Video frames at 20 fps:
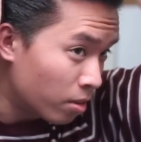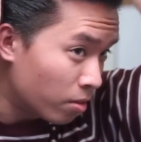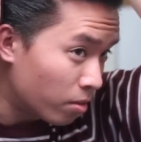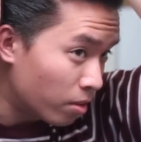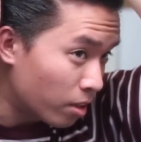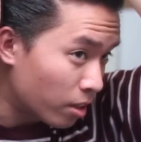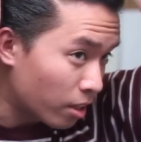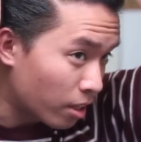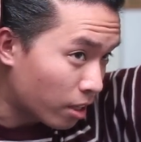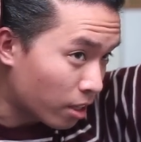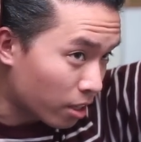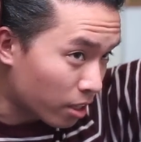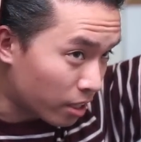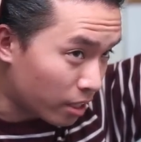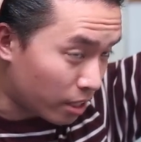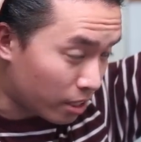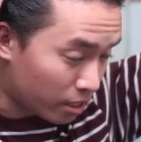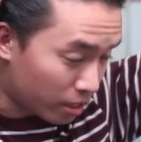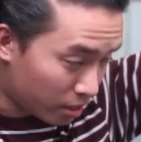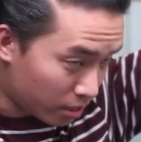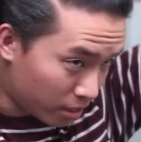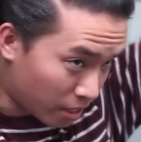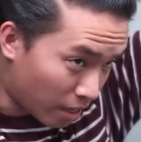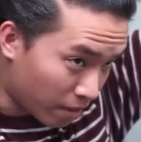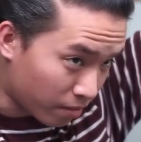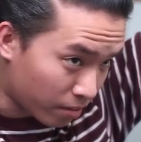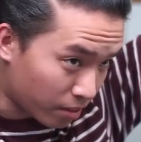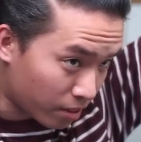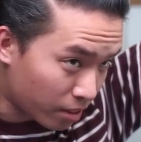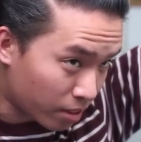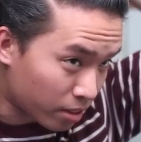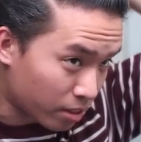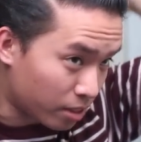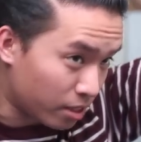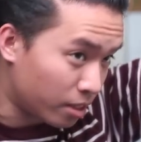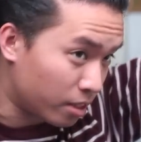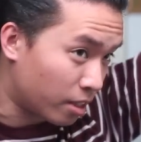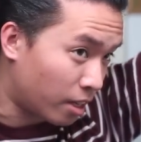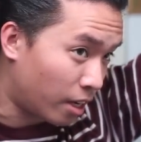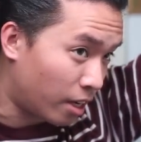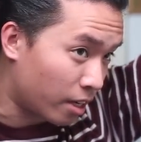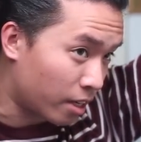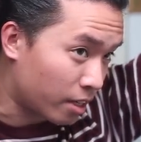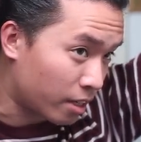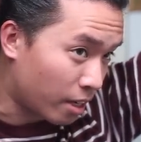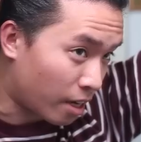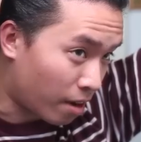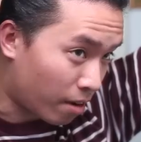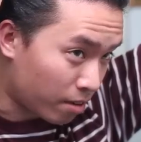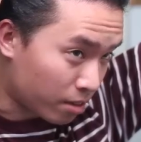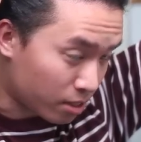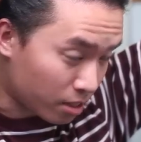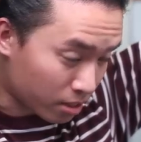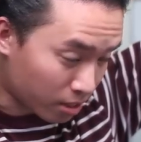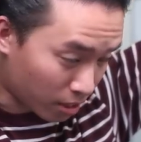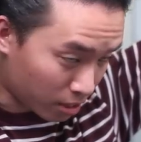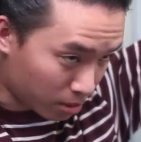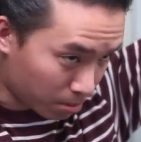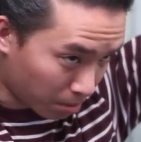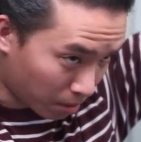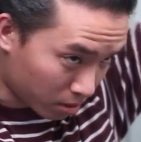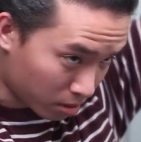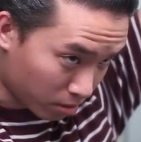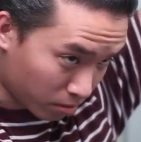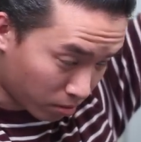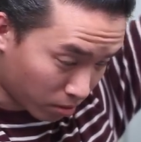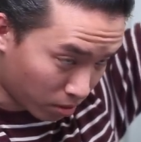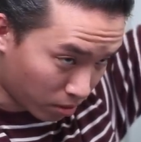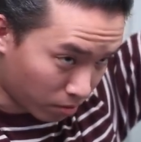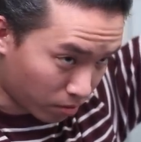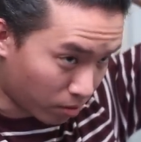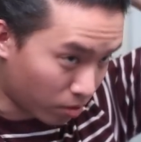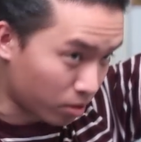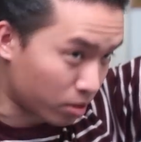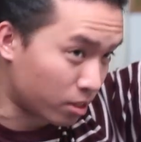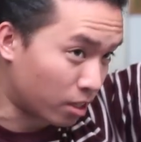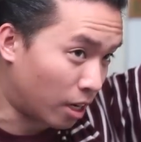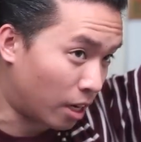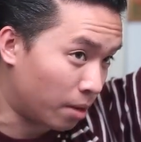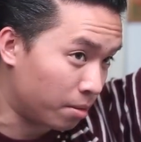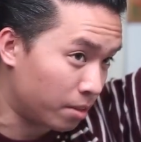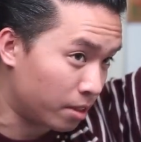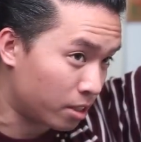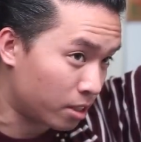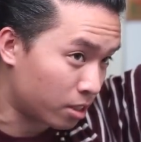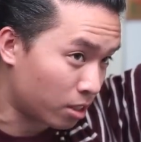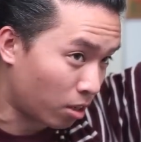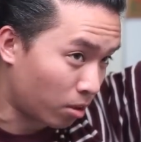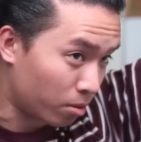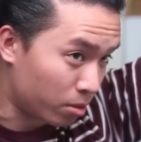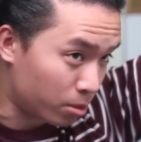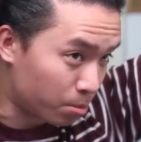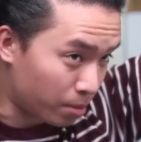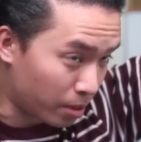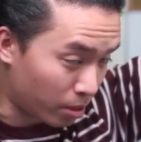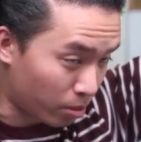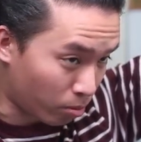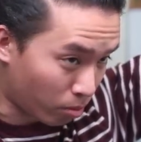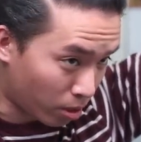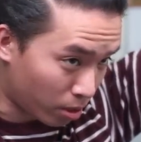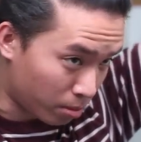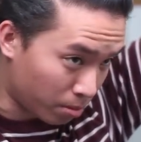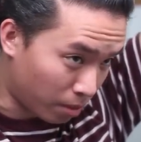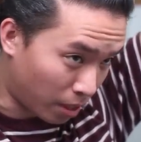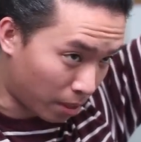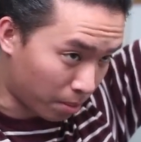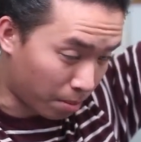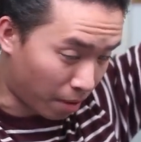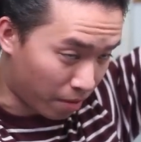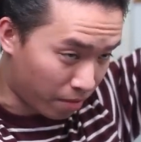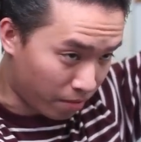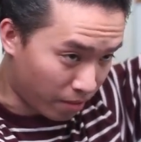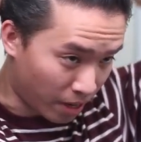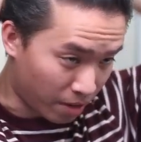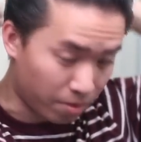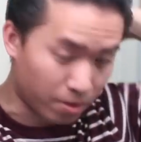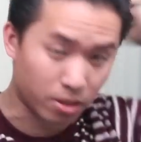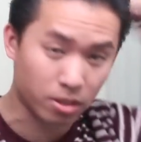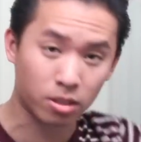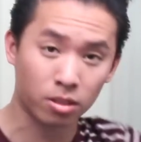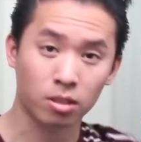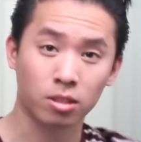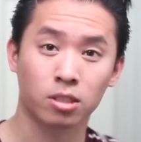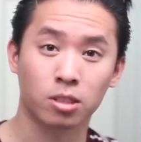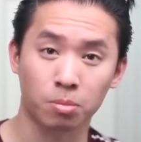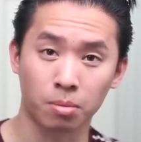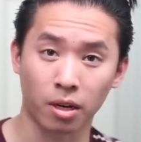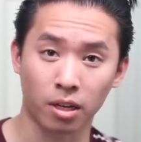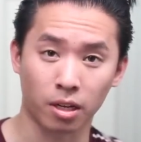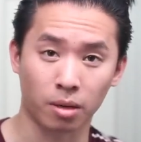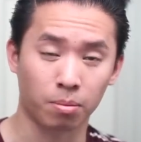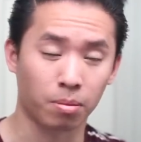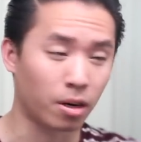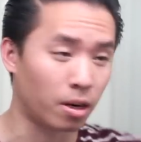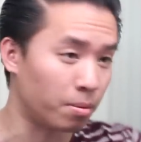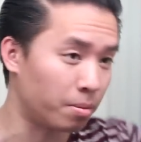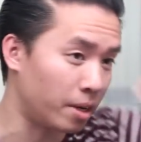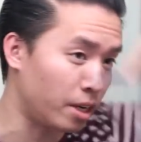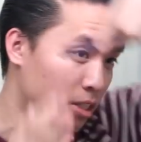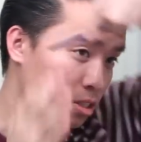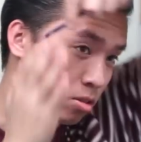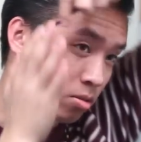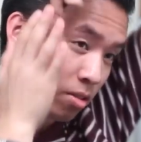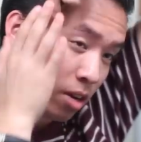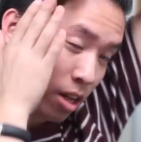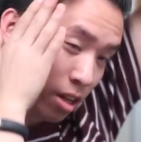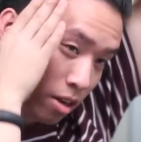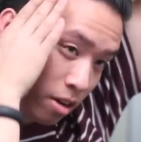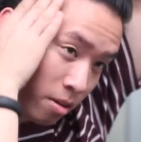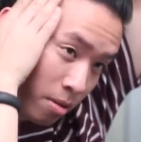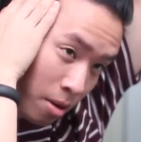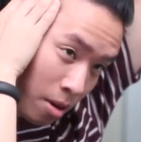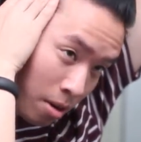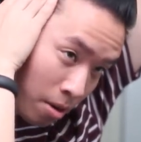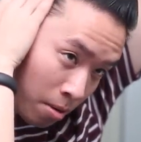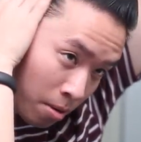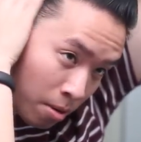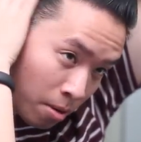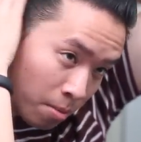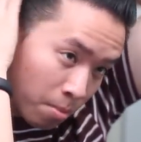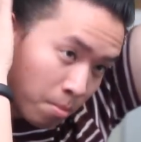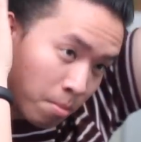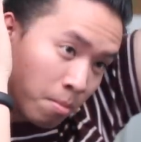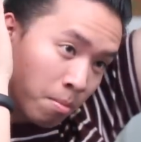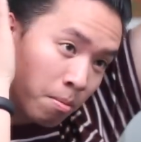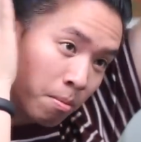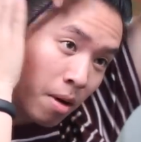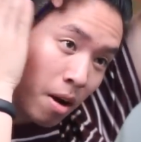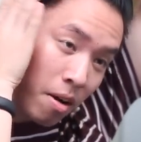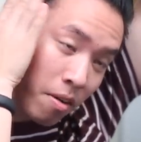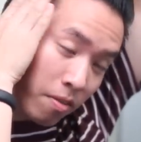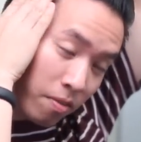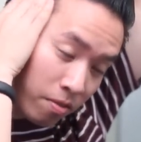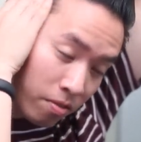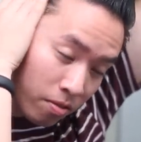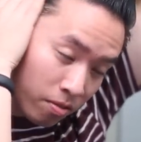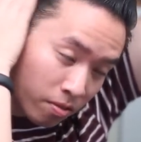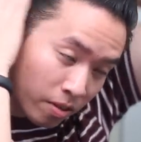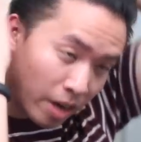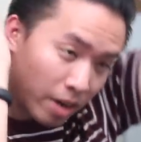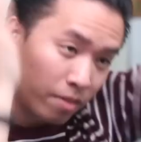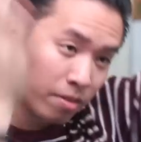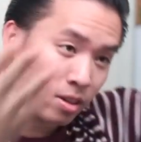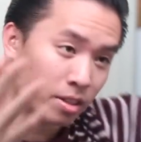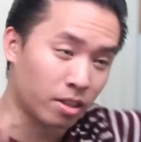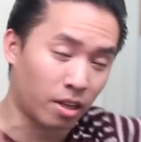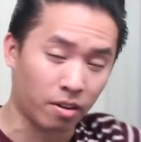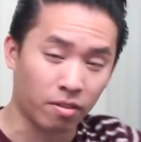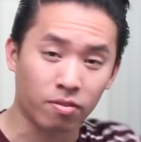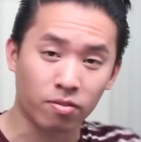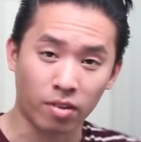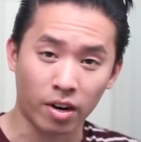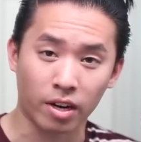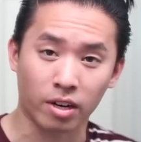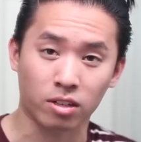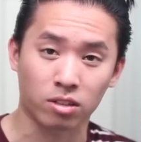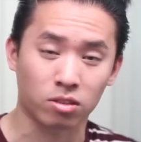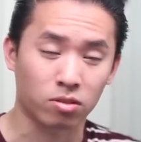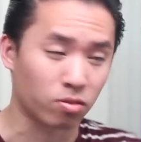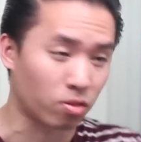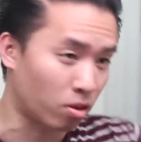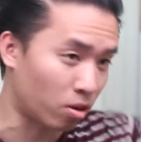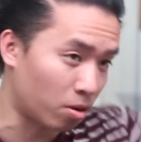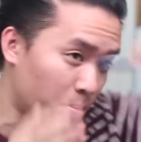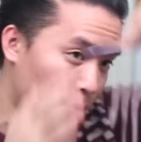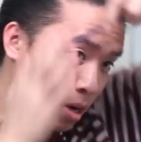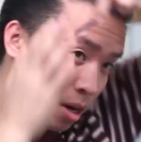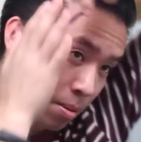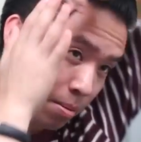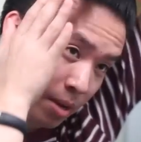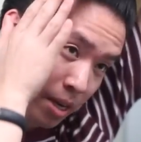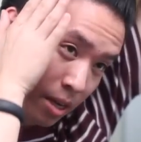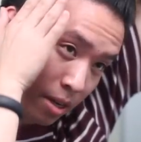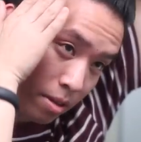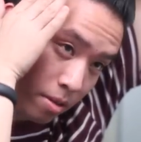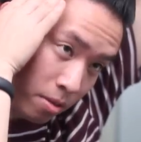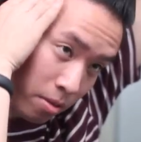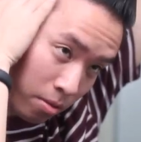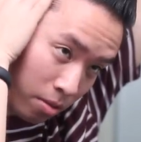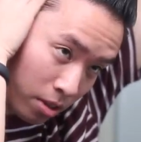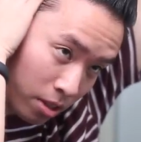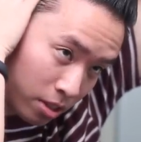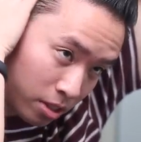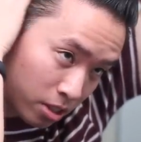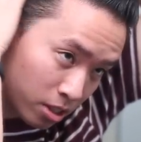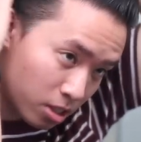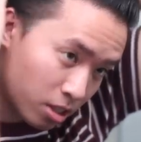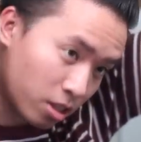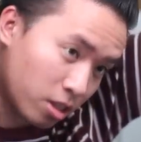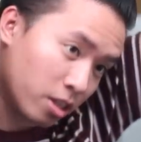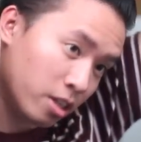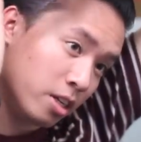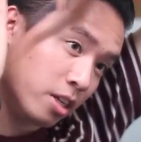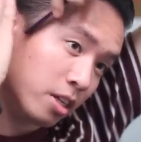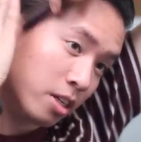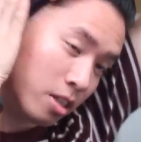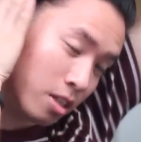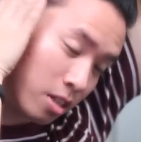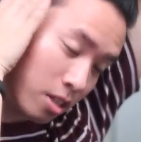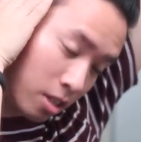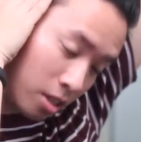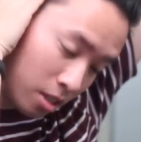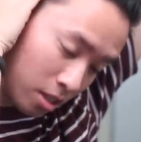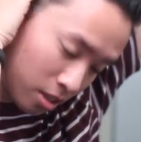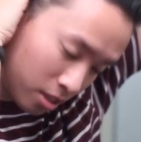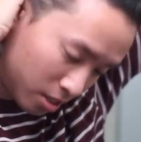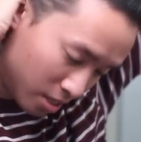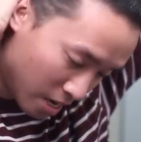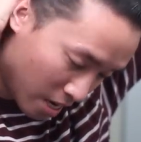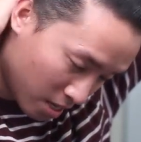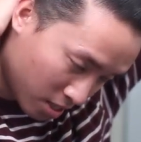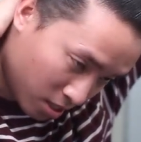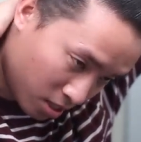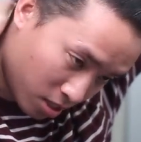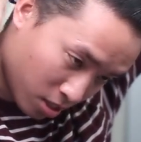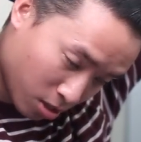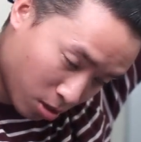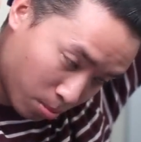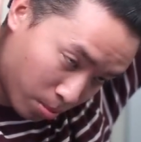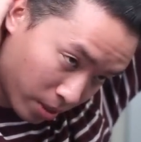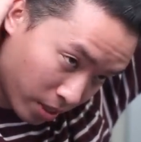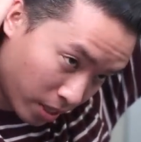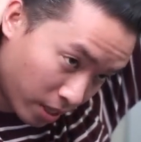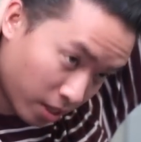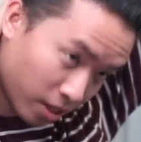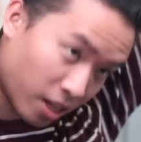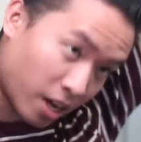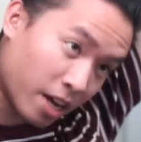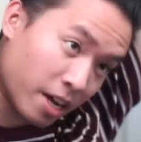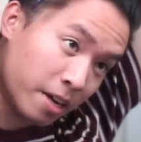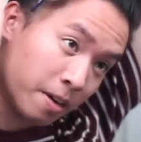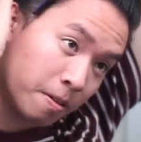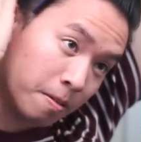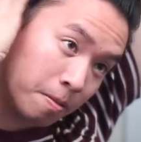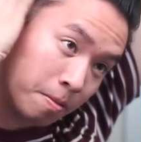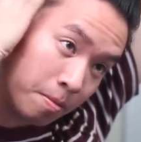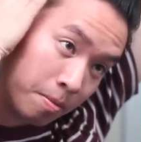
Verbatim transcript: really clean and definitely like ever since i smelled it for the first time this has always been one of like my favorite smelling pomades or rather my favorite like fragrance for a pomade really just clean yet still pretty light